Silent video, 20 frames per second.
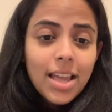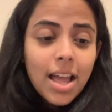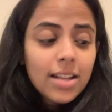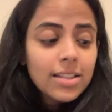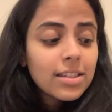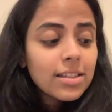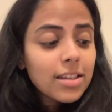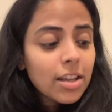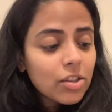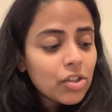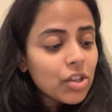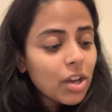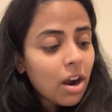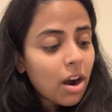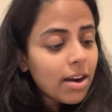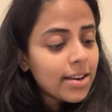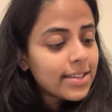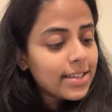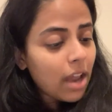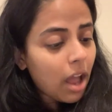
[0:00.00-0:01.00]
had such a
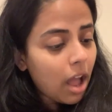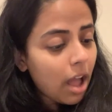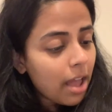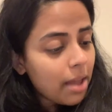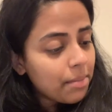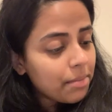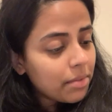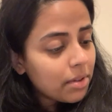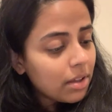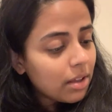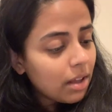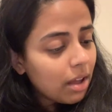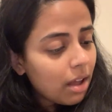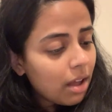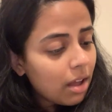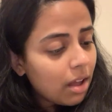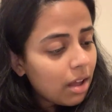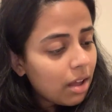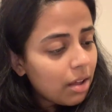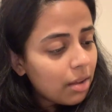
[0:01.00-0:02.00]
hard time.
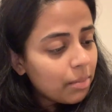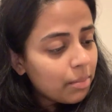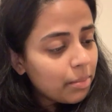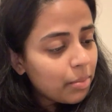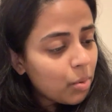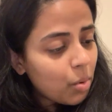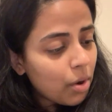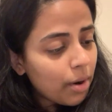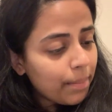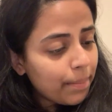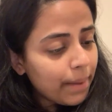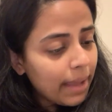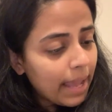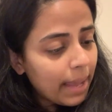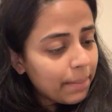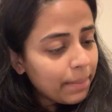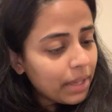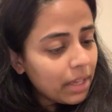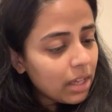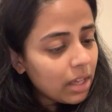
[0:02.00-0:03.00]
Poor
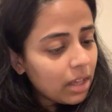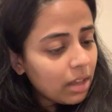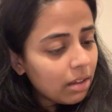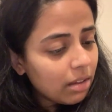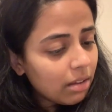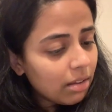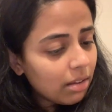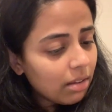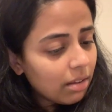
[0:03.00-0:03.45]
baby.